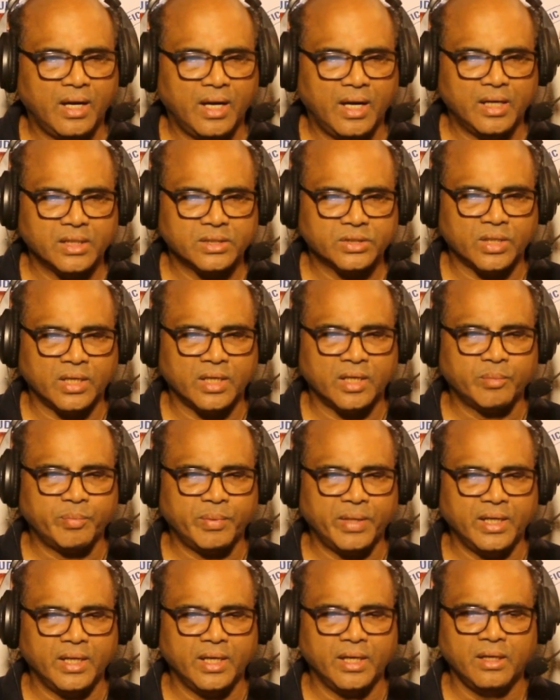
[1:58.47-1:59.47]
our solar
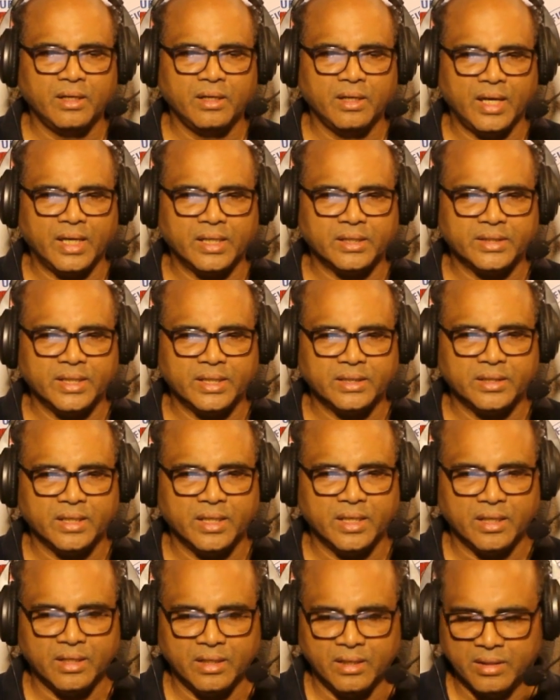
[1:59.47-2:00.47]
panel and then
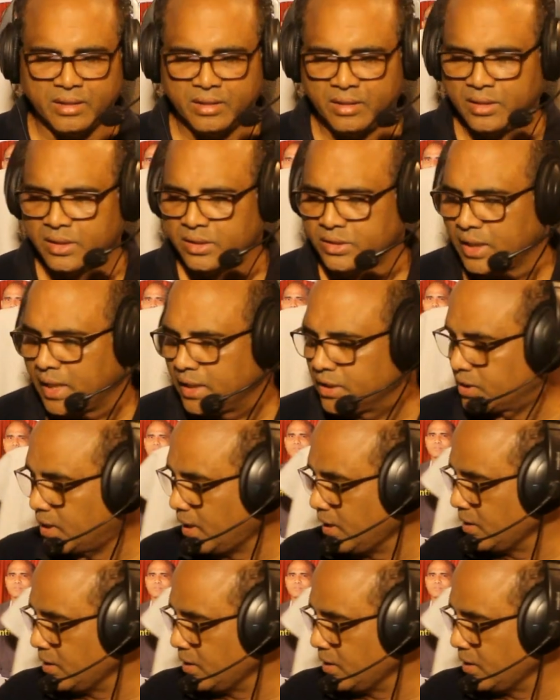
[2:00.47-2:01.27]
the charge